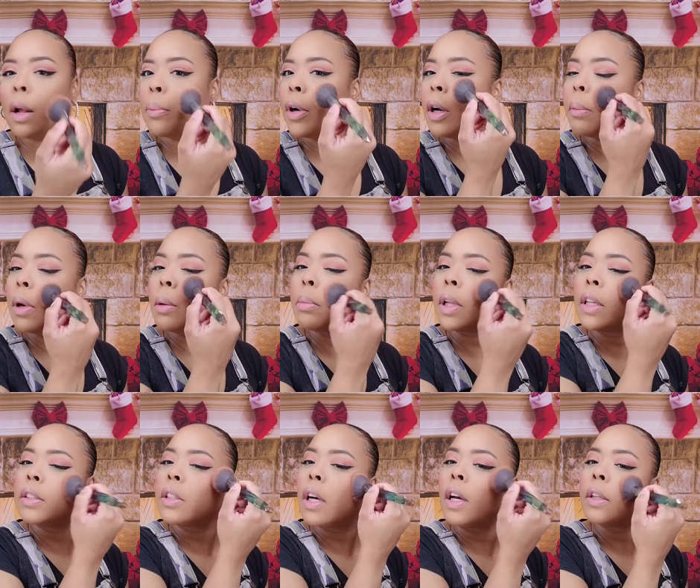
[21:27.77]
I put my
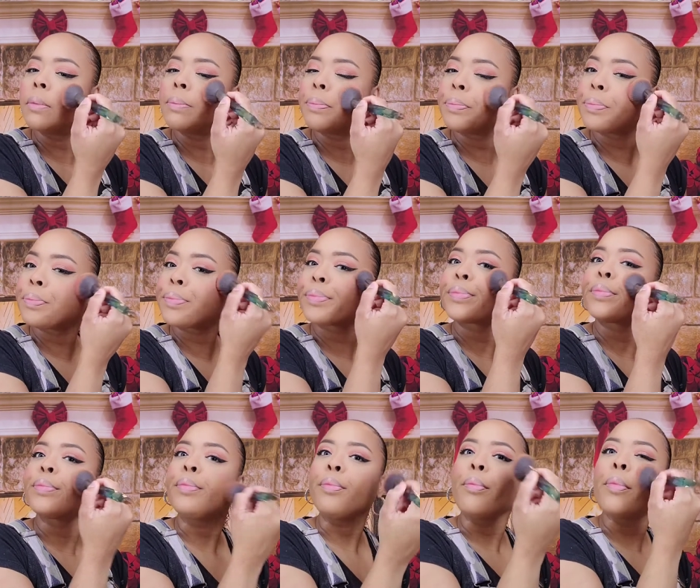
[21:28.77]
blush on,
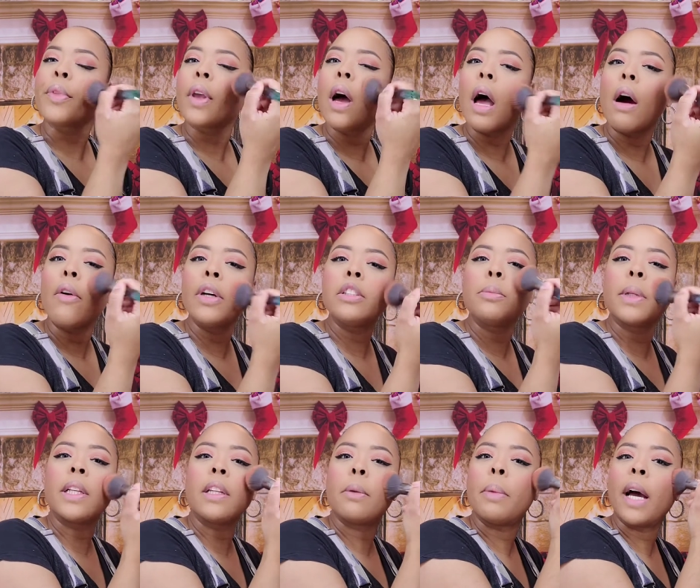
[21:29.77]
I always
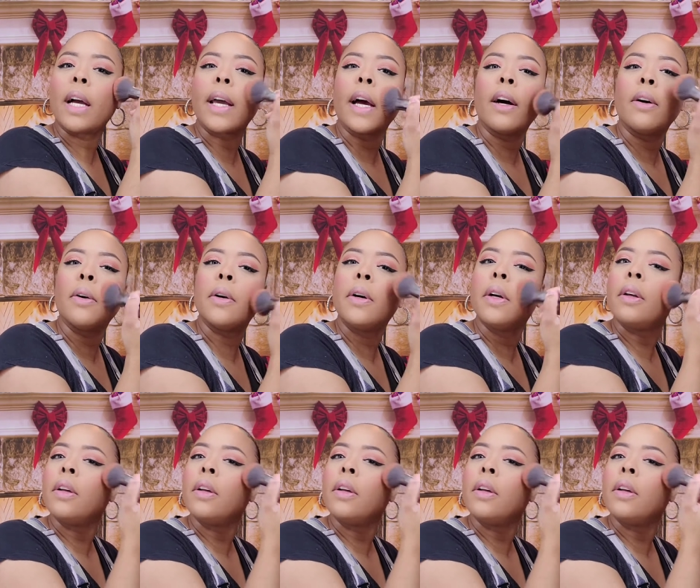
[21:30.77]
blend it back out.